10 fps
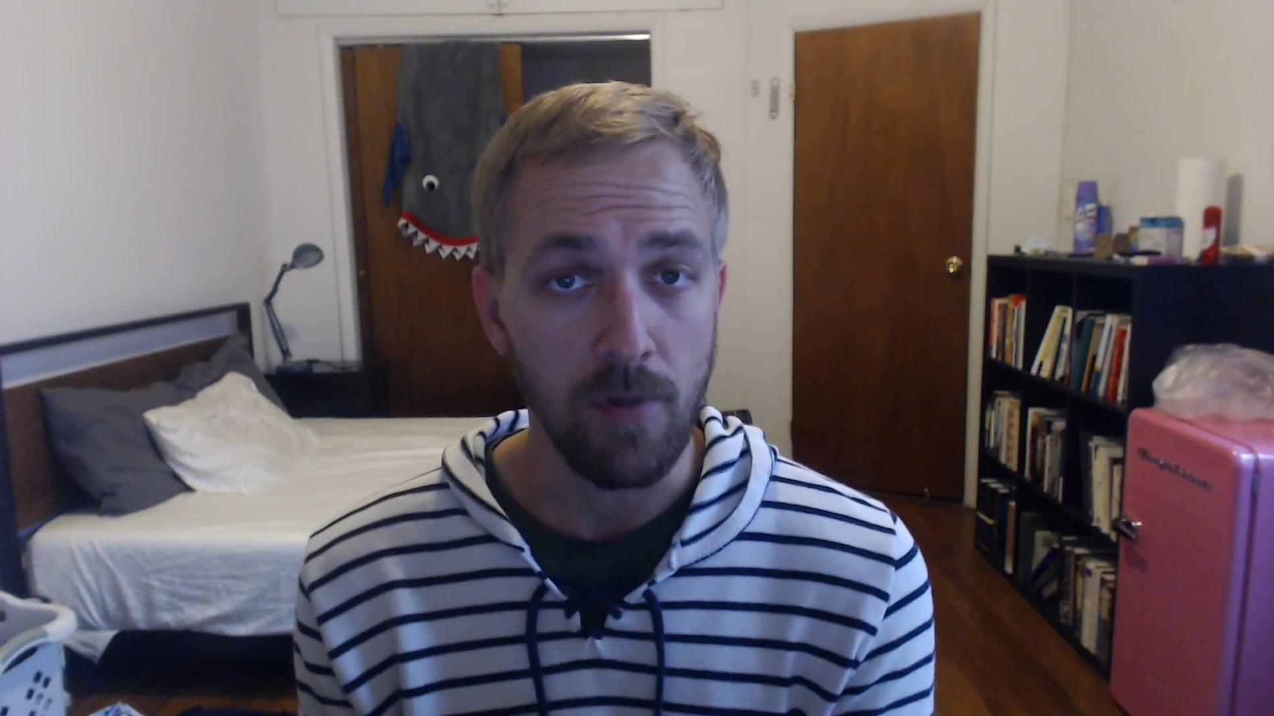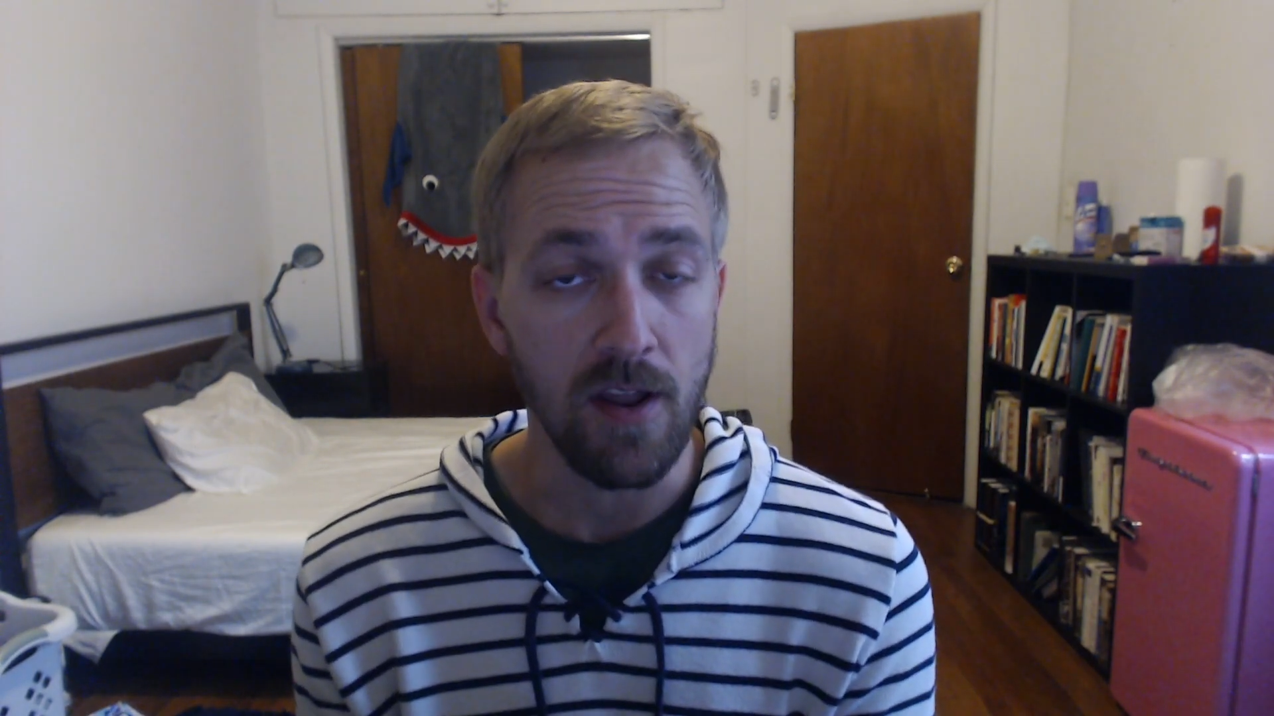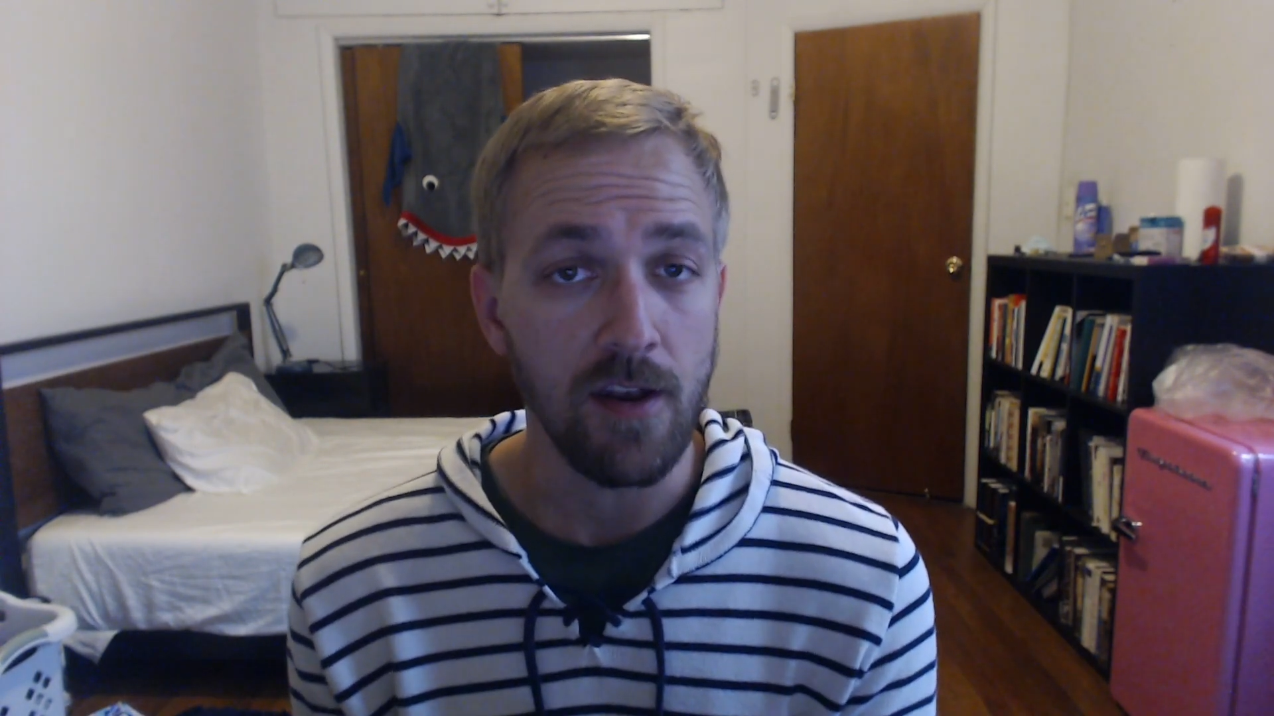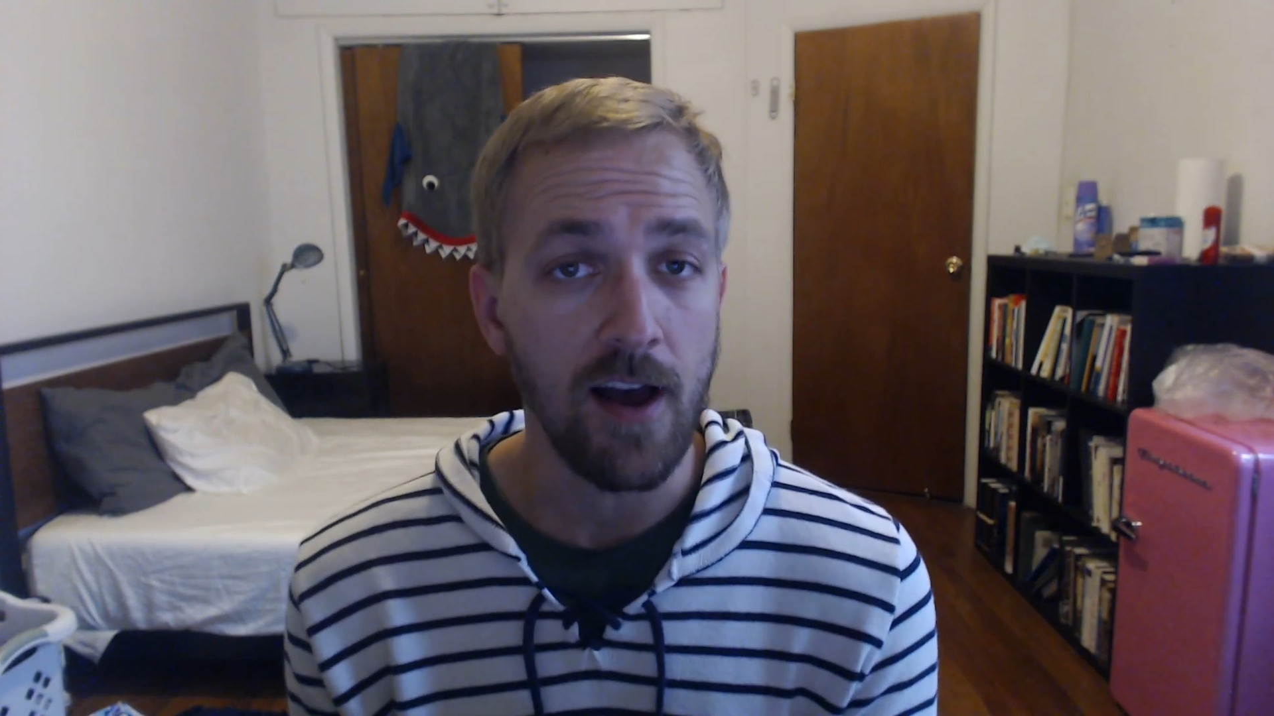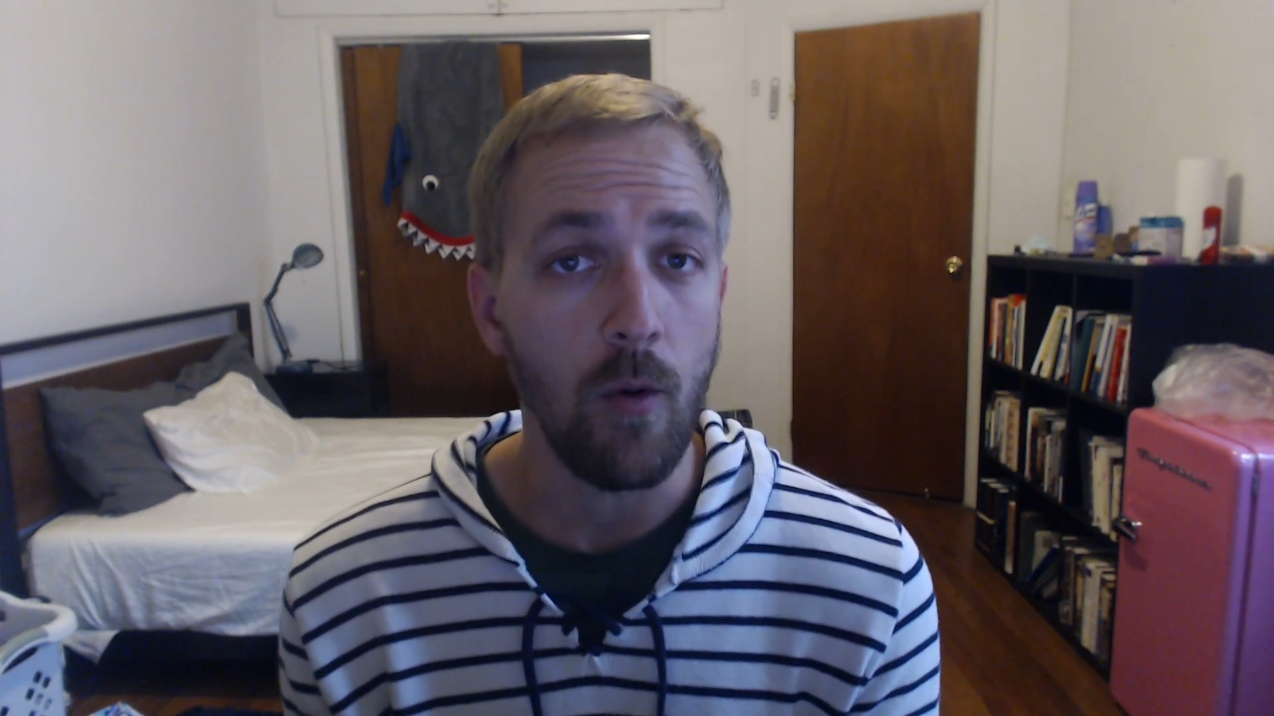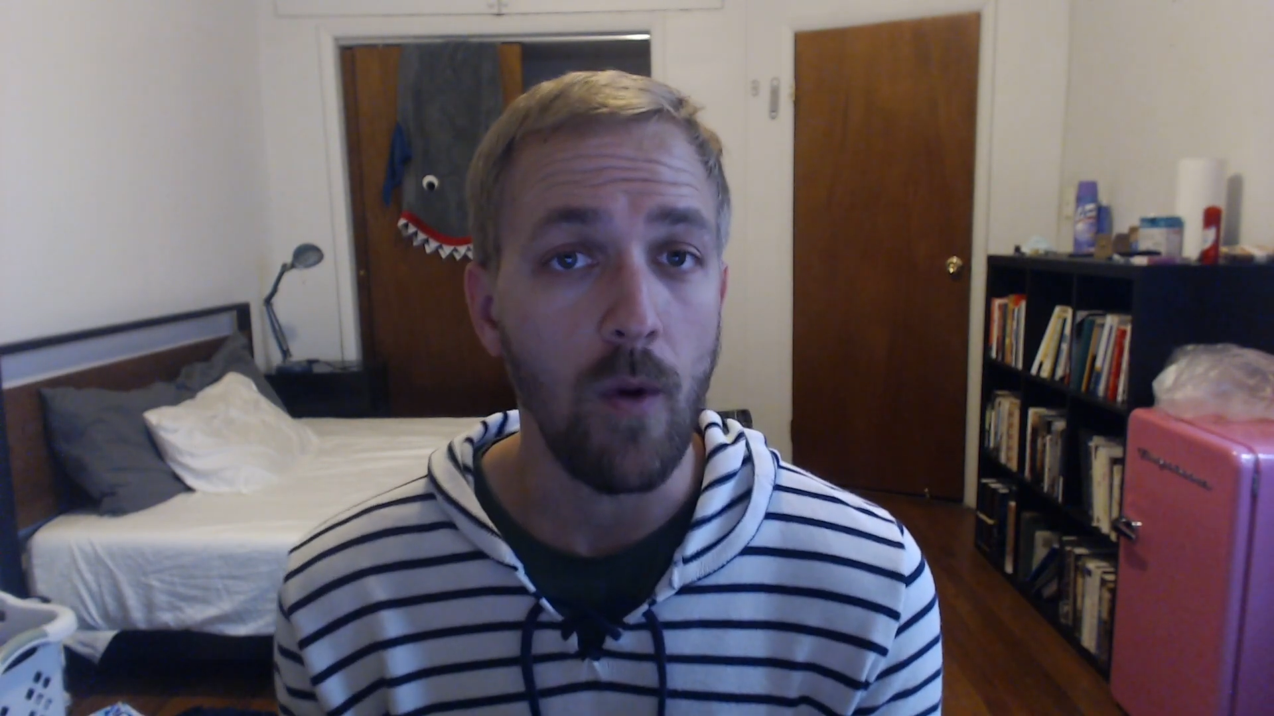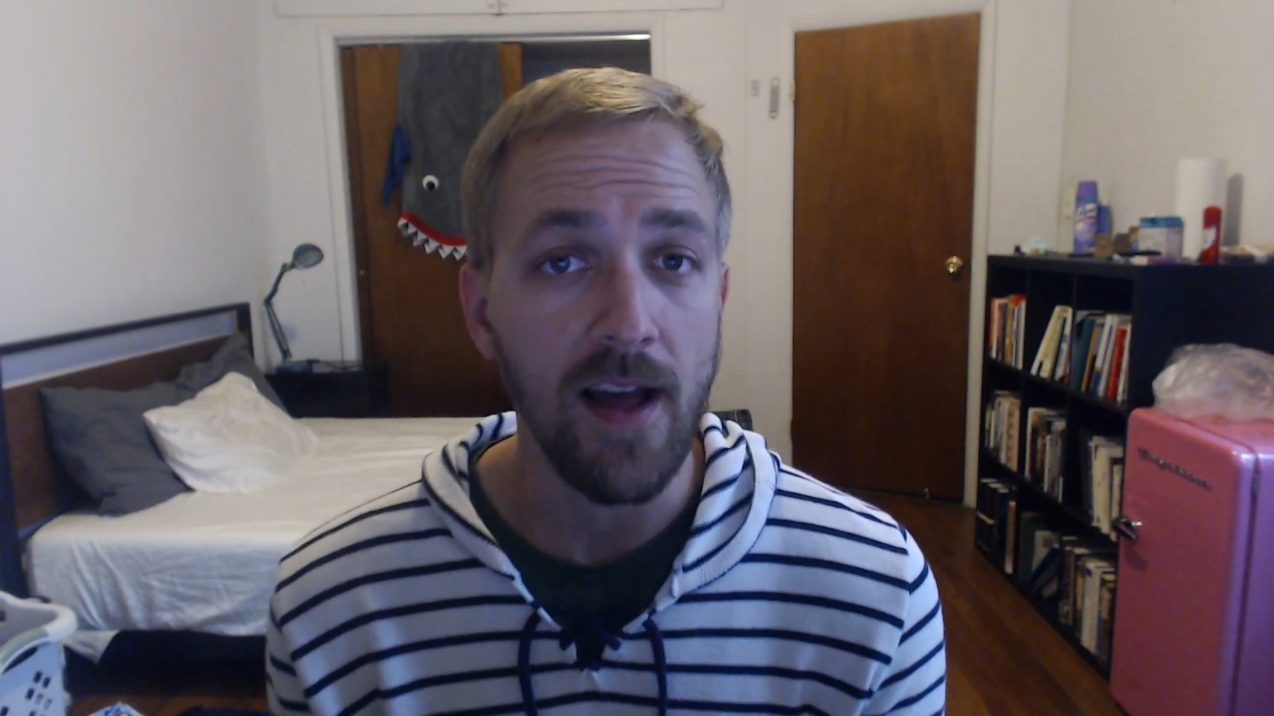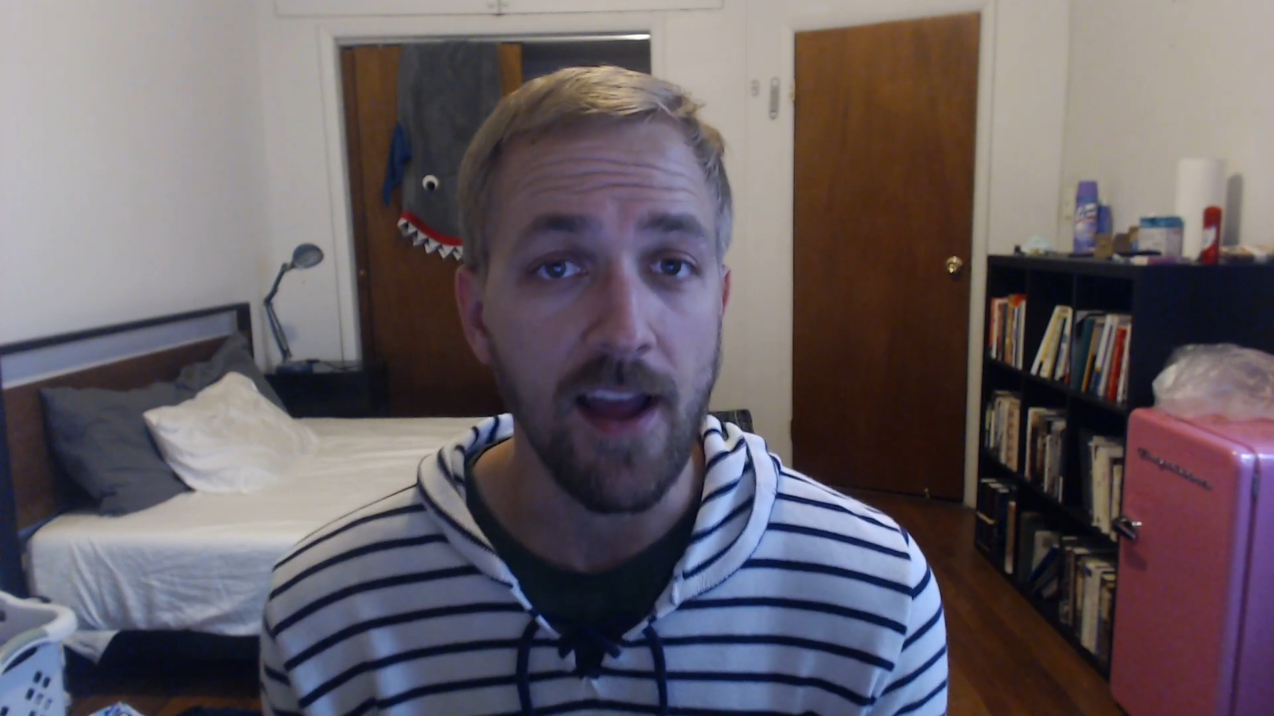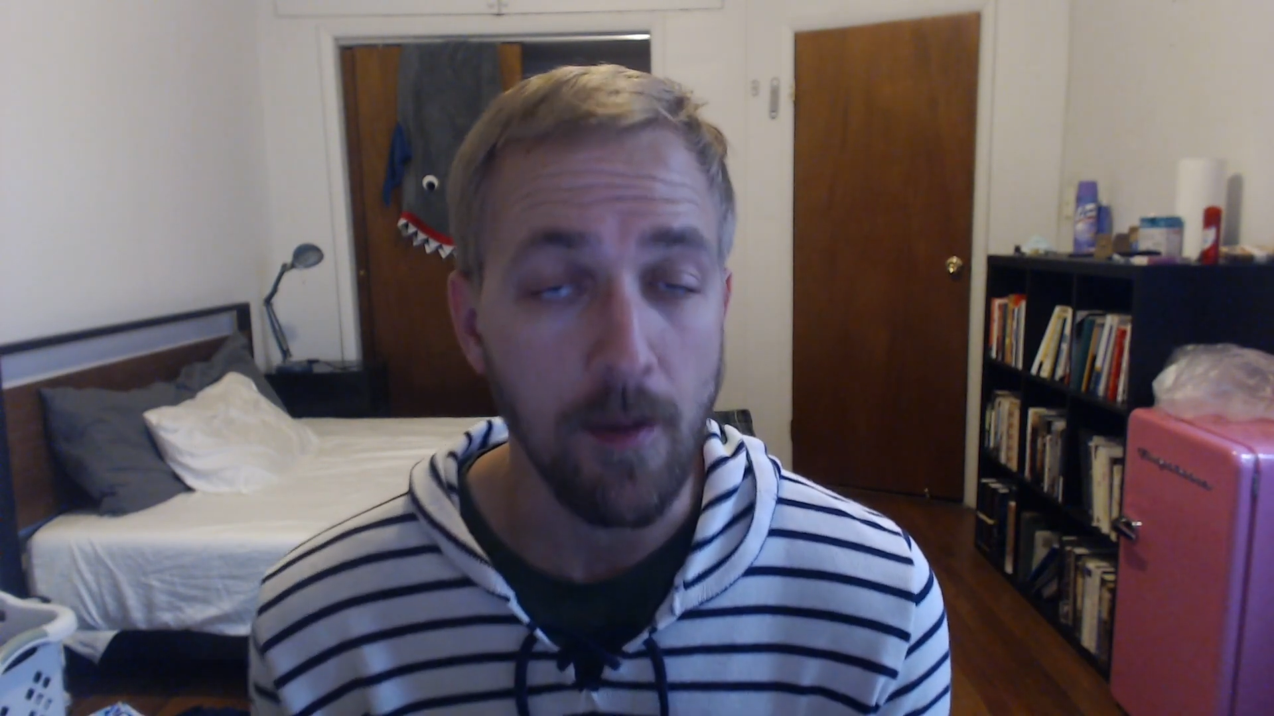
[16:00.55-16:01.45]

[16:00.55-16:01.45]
but not why